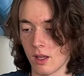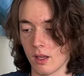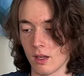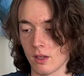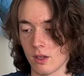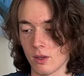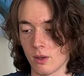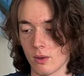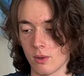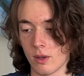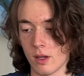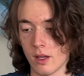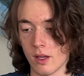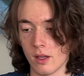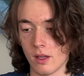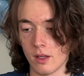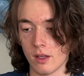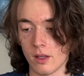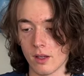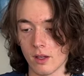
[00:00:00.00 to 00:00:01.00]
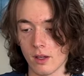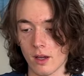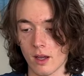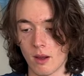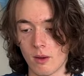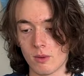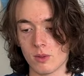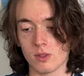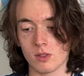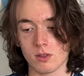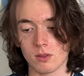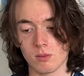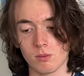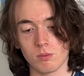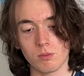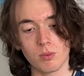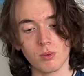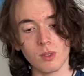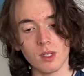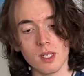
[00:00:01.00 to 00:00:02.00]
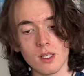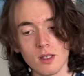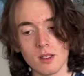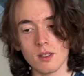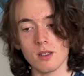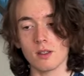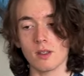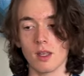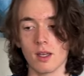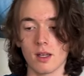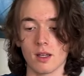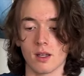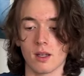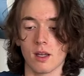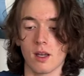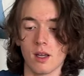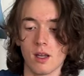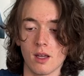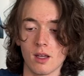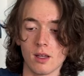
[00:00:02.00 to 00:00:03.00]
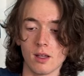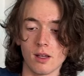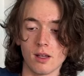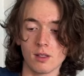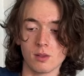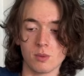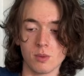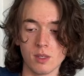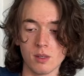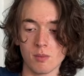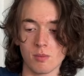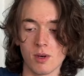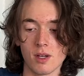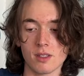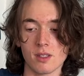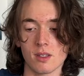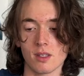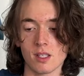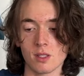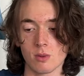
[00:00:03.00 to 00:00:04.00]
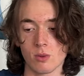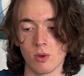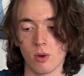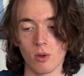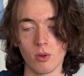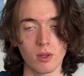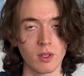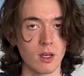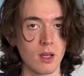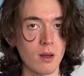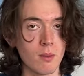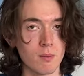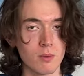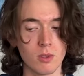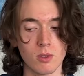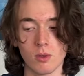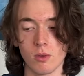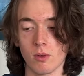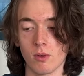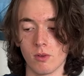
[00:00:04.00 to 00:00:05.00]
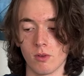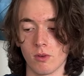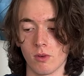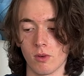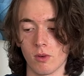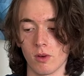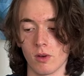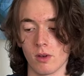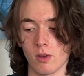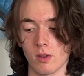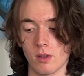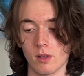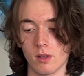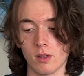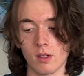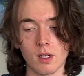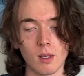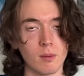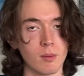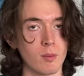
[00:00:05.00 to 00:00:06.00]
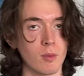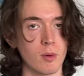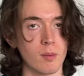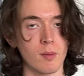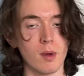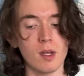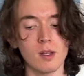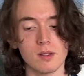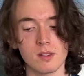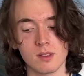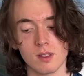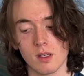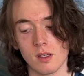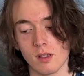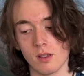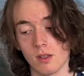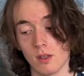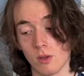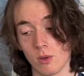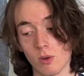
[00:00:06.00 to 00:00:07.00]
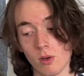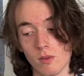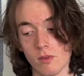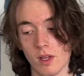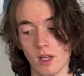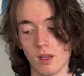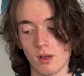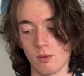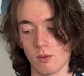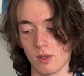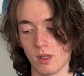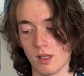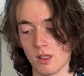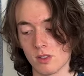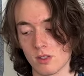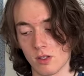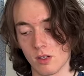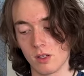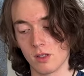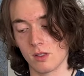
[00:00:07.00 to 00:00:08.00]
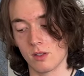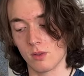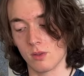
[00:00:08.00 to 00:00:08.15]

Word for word: You know, I was pretty like I was pretty impressed that these were holding up to for a couple more months than the Norvan when they started